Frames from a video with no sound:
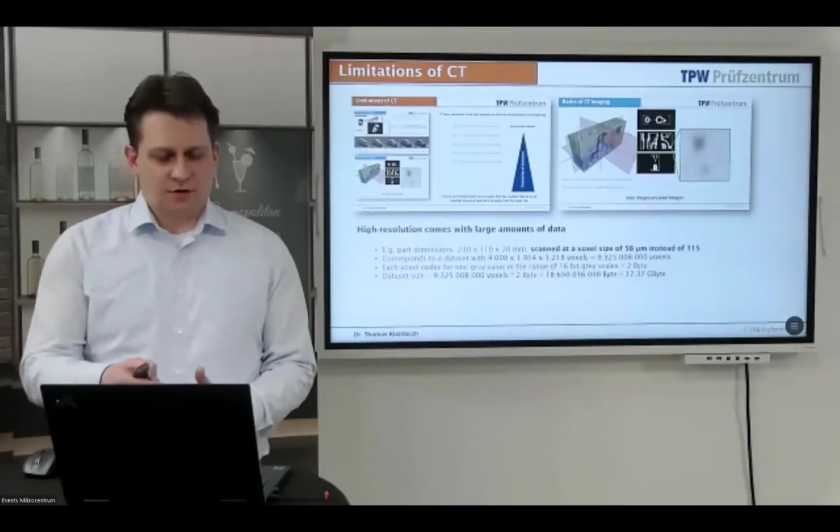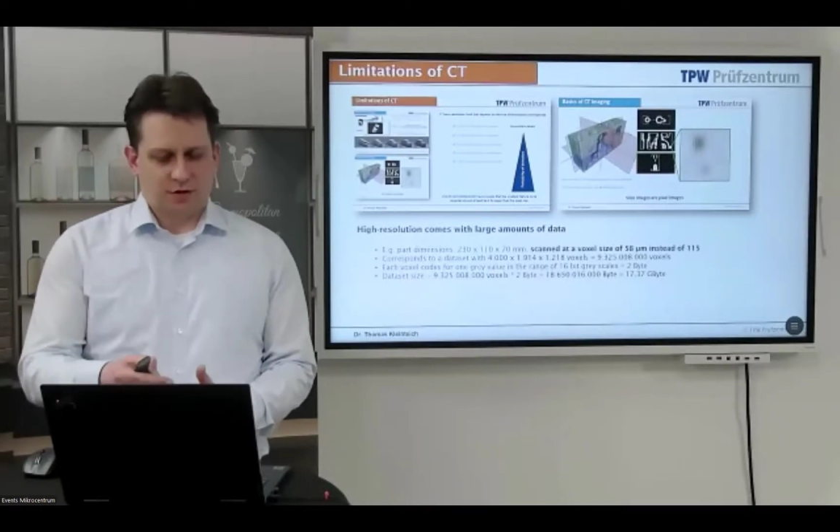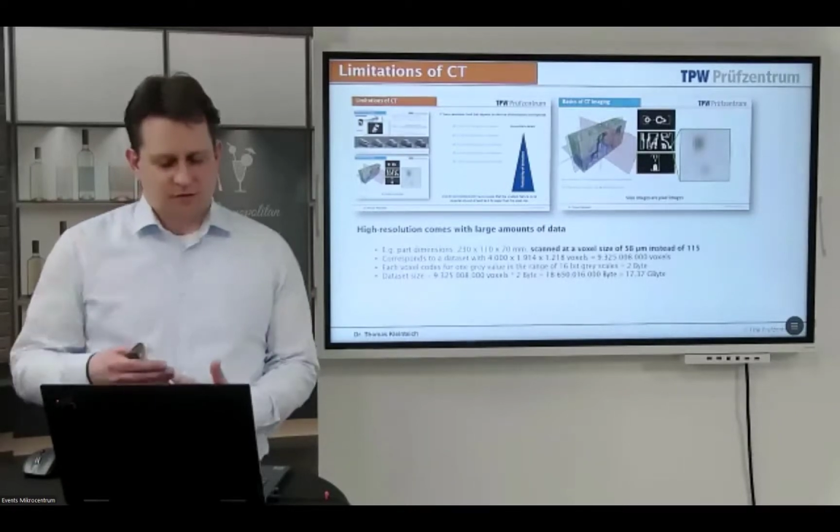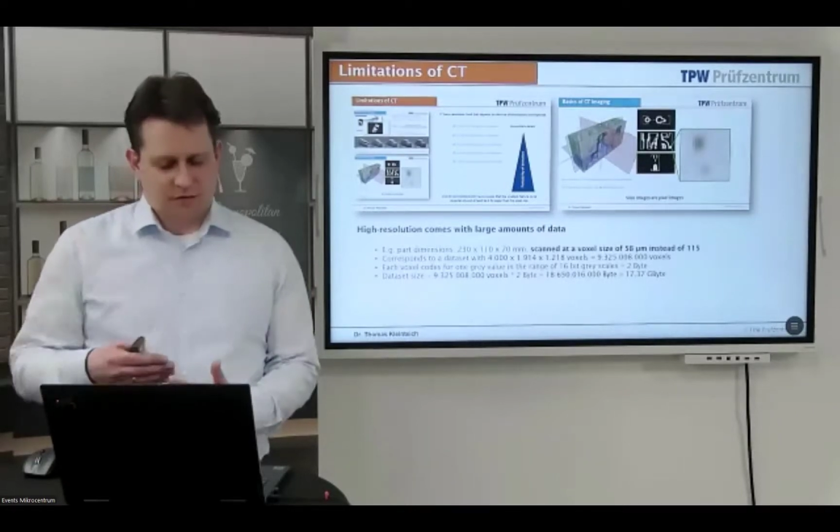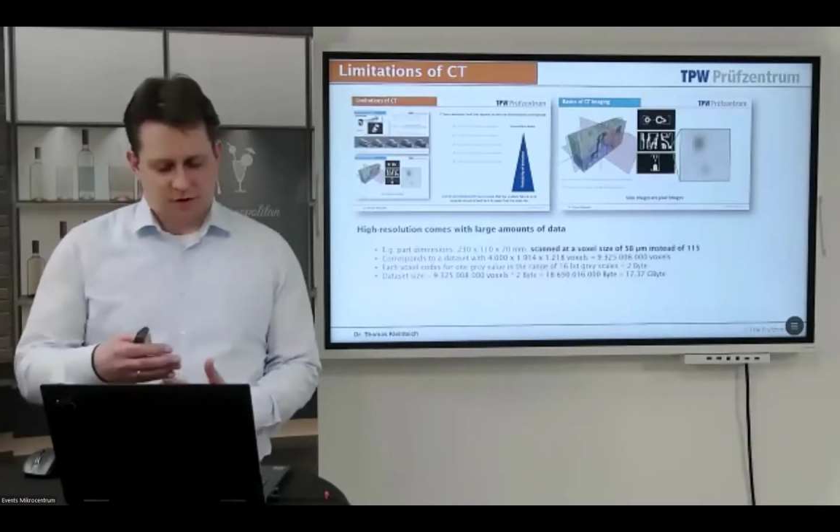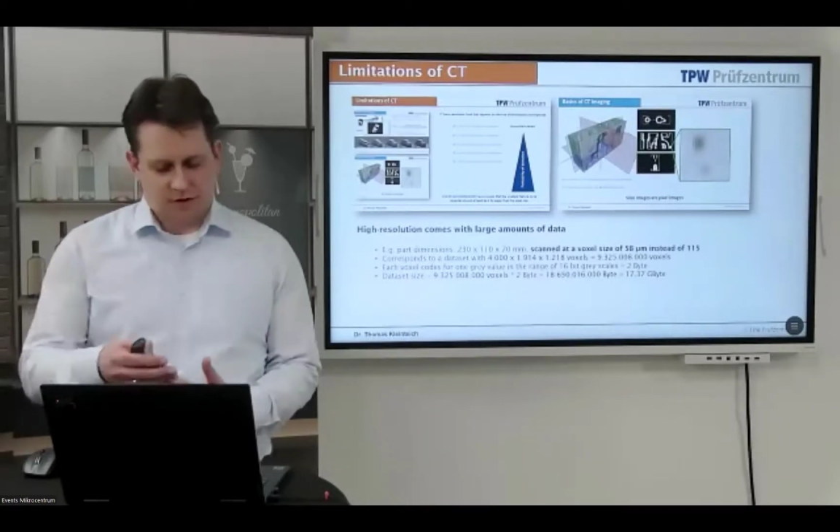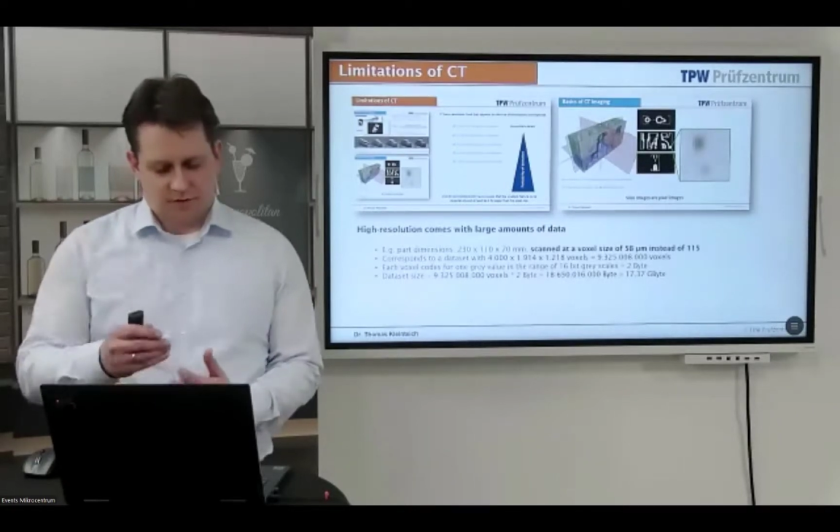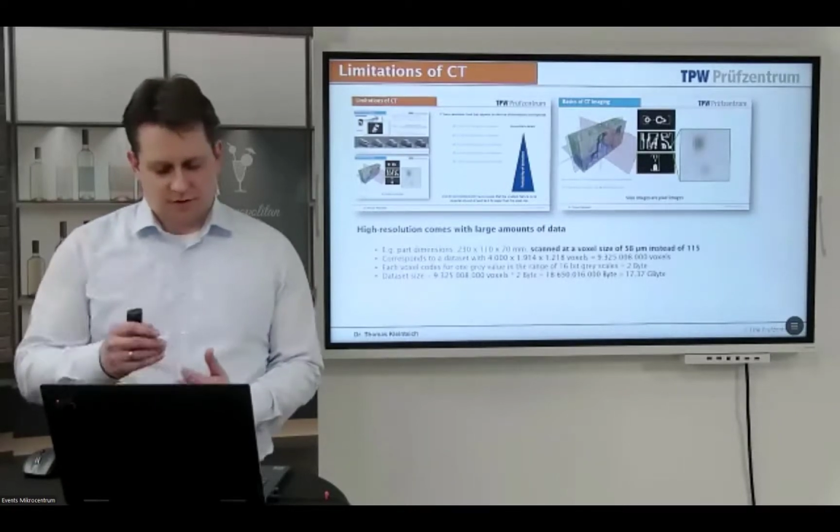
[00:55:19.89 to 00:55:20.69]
voxels for